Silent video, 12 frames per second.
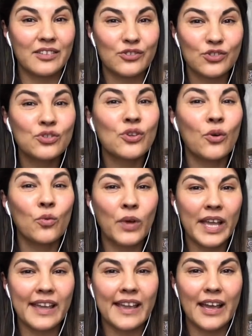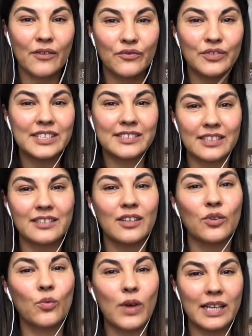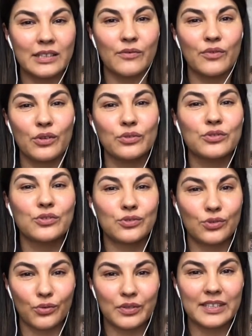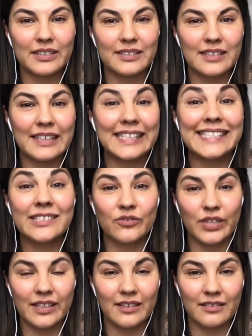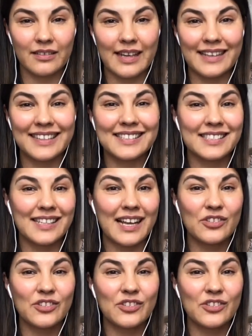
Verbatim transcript: There's no way every single one of those stories is real. And it's not